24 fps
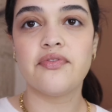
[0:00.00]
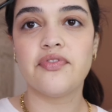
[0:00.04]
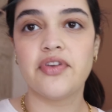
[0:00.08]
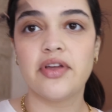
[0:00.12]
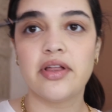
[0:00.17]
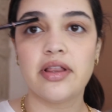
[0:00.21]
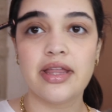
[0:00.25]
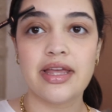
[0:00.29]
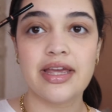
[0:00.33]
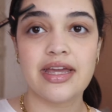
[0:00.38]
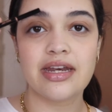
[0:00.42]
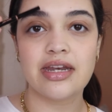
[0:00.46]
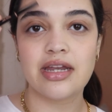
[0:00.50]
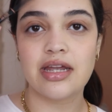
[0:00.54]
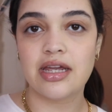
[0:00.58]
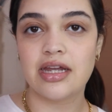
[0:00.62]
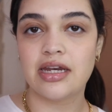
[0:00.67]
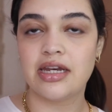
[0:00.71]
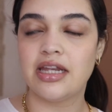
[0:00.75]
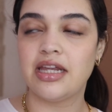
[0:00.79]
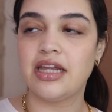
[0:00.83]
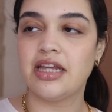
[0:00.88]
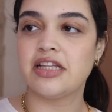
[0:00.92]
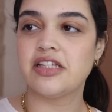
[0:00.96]
fill in
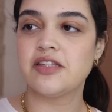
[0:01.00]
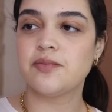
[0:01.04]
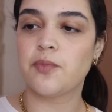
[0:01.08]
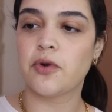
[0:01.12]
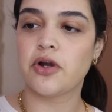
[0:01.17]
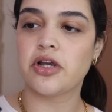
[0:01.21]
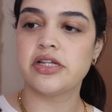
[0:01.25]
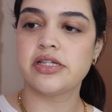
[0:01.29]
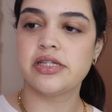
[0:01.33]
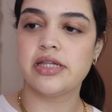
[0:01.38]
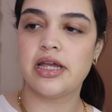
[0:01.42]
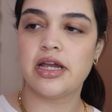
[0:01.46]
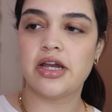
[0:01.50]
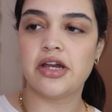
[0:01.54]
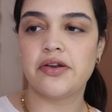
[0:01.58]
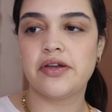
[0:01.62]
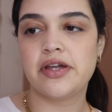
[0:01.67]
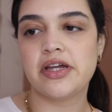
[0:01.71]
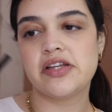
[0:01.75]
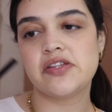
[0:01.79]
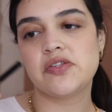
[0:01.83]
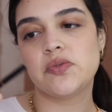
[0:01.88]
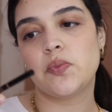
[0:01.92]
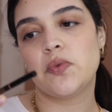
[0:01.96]
any sparse
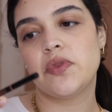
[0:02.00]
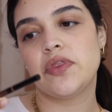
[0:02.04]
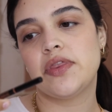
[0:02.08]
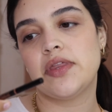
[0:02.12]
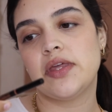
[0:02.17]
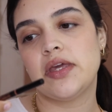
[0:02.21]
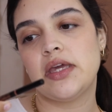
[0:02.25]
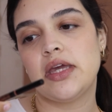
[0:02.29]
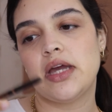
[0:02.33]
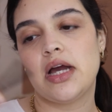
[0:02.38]
areas with the